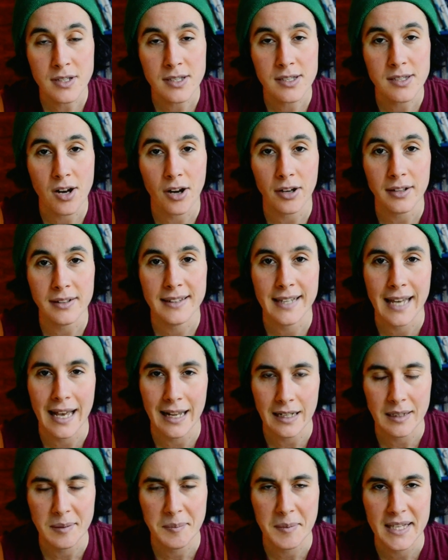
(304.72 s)
would start
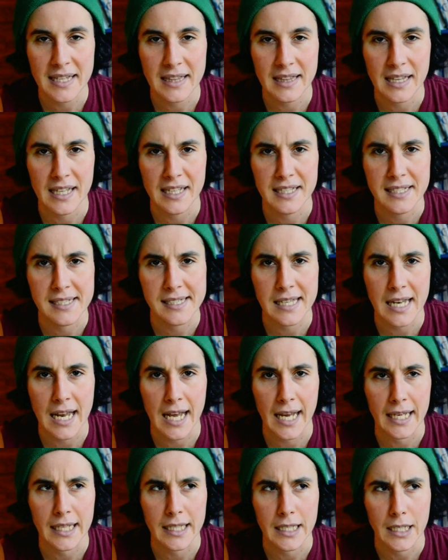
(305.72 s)
telling me things
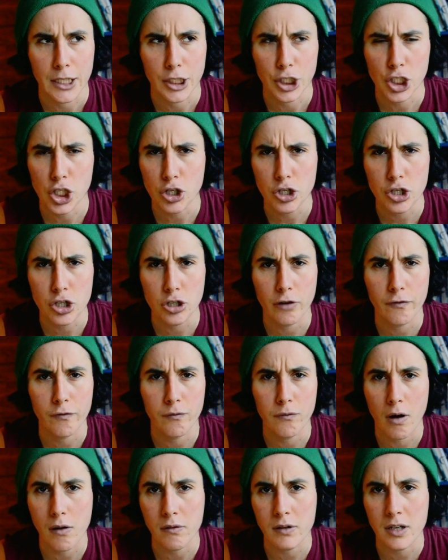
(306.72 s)
like, you should
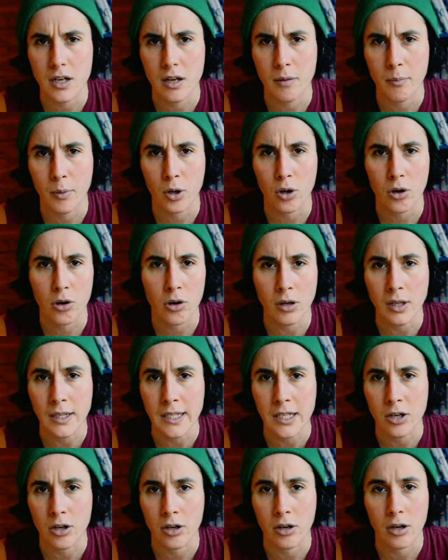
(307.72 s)
have woken up
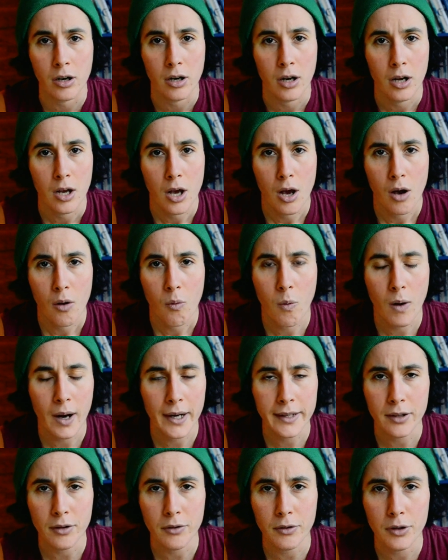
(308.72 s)
earlier.
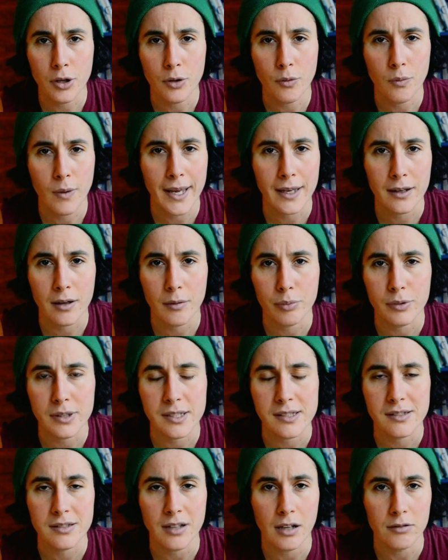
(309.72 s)
Why don't you wake up
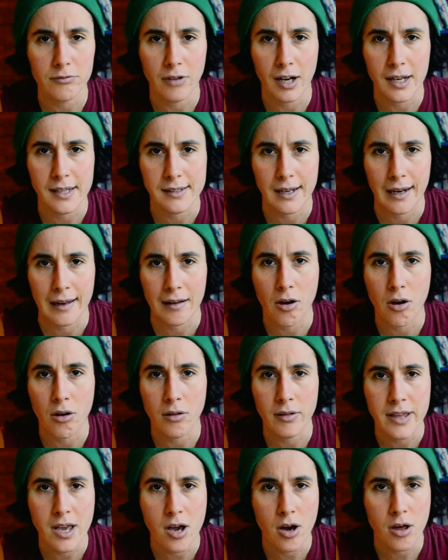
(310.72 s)
with sunrise like
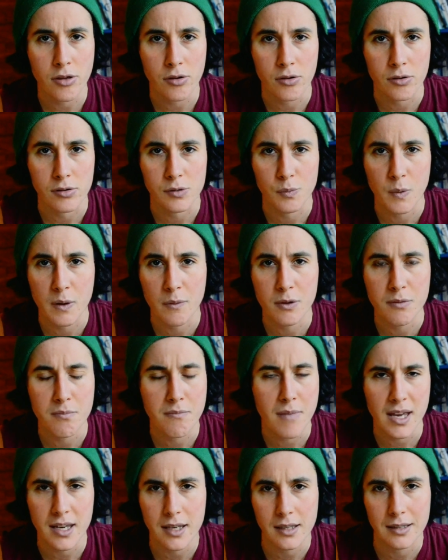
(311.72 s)
all the others? We would
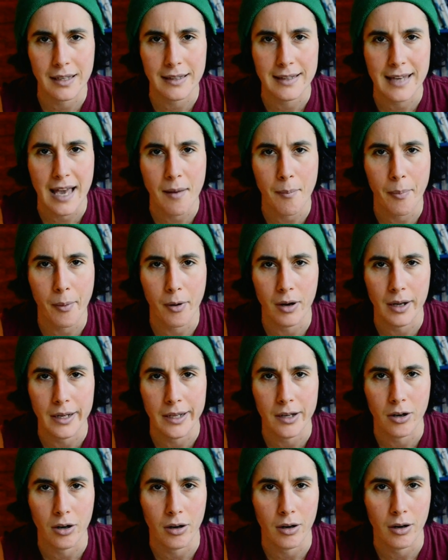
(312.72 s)
make it to camp
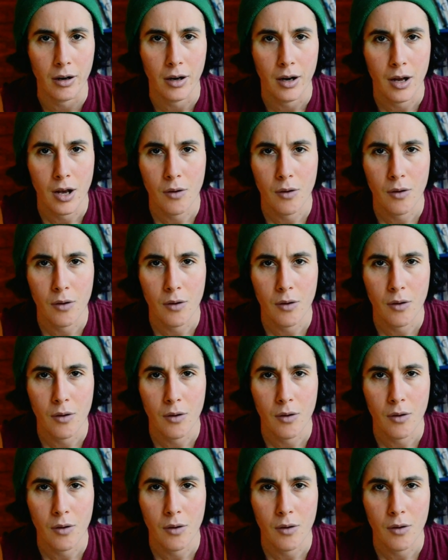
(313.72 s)
earlier.